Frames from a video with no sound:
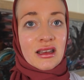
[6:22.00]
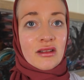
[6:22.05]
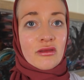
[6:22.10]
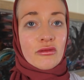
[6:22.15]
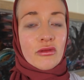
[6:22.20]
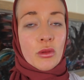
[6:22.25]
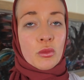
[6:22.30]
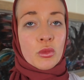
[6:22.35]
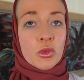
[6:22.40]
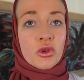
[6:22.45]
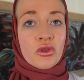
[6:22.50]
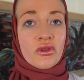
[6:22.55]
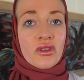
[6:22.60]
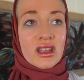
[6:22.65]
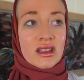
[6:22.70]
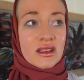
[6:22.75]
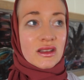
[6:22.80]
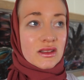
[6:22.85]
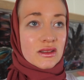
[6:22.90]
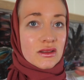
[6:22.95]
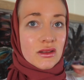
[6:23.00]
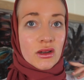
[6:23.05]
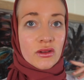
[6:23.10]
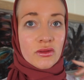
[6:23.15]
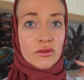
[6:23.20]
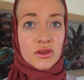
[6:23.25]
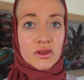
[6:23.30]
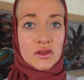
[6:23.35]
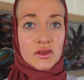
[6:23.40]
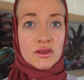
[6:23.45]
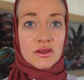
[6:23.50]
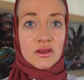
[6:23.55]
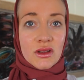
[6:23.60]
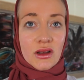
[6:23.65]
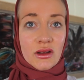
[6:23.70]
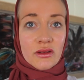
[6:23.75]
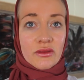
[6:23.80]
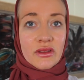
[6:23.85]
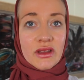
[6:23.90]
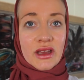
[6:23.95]
removing the surface
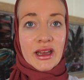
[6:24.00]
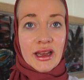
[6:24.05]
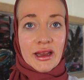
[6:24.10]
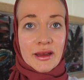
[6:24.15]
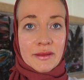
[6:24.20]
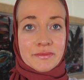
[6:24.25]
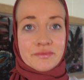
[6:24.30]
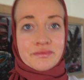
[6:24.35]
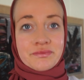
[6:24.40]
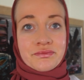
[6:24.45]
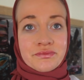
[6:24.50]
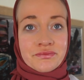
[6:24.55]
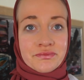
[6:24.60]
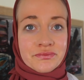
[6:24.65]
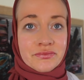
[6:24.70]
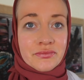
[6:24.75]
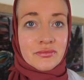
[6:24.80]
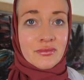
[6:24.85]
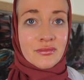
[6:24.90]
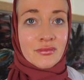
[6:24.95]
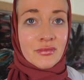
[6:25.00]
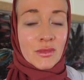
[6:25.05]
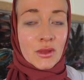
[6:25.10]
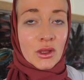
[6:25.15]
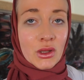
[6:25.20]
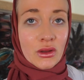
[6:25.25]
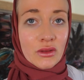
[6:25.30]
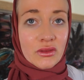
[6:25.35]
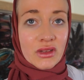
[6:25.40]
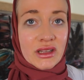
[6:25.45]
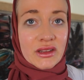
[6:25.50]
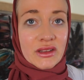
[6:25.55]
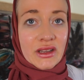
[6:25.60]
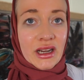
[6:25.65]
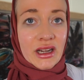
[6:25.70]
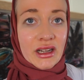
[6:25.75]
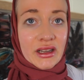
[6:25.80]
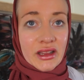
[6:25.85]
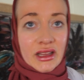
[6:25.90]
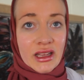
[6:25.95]
of the
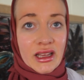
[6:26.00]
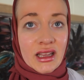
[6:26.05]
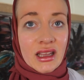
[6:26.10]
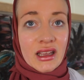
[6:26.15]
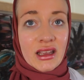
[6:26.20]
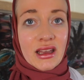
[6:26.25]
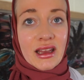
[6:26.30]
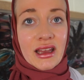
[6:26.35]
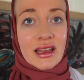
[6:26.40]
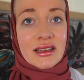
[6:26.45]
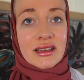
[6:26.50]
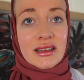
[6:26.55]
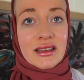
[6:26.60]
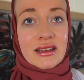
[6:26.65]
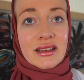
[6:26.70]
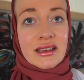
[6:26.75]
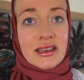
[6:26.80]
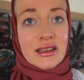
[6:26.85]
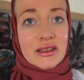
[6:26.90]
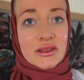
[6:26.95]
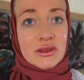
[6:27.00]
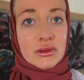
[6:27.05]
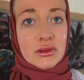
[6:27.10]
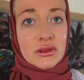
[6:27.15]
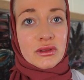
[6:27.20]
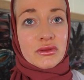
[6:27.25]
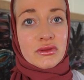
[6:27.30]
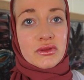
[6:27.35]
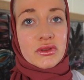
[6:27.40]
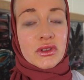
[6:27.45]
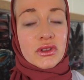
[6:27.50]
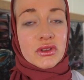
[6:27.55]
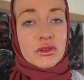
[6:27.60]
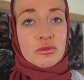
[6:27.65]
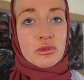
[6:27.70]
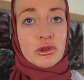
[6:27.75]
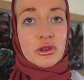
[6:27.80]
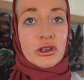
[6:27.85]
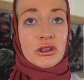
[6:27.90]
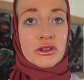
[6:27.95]
entire thing and sort of
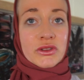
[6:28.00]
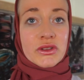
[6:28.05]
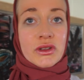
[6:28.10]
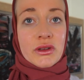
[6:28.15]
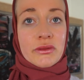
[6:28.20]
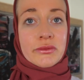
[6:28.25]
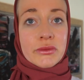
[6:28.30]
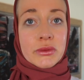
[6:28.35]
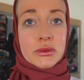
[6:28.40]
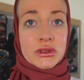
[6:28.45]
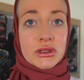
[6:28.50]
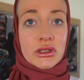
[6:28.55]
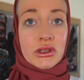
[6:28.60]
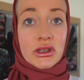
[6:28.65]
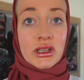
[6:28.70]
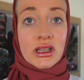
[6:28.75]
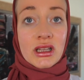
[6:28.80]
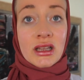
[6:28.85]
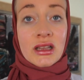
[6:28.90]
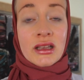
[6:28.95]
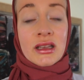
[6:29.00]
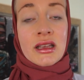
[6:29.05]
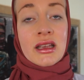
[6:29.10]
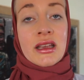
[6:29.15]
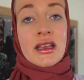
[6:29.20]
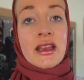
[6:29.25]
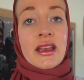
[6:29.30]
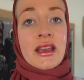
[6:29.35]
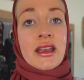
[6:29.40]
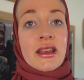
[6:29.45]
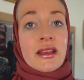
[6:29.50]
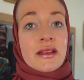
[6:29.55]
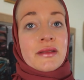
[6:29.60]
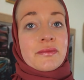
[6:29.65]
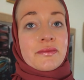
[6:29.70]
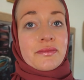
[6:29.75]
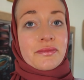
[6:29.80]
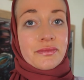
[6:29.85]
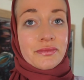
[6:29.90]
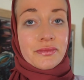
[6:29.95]
just put on some wood oil.
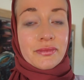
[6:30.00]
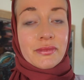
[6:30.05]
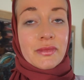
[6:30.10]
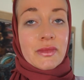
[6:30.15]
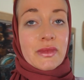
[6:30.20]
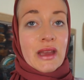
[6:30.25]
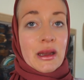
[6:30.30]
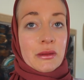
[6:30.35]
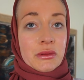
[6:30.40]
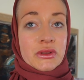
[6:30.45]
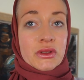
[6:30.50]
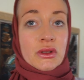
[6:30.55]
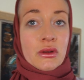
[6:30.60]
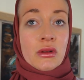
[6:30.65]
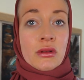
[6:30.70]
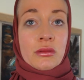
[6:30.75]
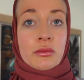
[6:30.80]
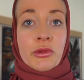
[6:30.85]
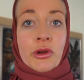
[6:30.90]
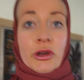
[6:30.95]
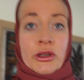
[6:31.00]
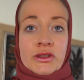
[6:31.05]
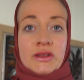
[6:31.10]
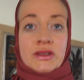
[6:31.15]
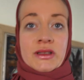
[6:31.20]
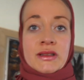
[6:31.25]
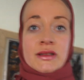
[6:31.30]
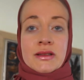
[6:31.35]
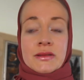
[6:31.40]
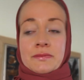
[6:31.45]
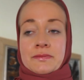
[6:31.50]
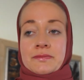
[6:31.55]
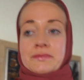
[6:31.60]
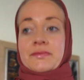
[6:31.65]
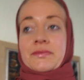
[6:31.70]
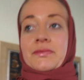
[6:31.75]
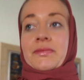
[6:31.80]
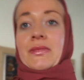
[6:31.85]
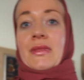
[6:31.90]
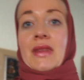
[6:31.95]
That was a whole process.
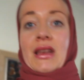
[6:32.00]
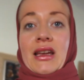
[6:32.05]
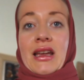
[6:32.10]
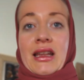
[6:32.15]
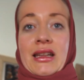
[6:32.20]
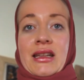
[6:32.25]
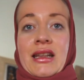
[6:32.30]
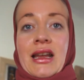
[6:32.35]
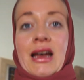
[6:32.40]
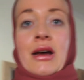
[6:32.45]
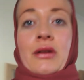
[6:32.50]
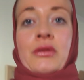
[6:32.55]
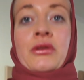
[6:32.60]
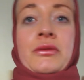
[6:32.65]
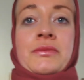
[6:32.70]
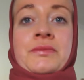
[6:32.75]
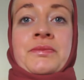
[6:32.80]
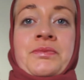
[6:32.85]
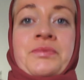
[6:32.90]
And now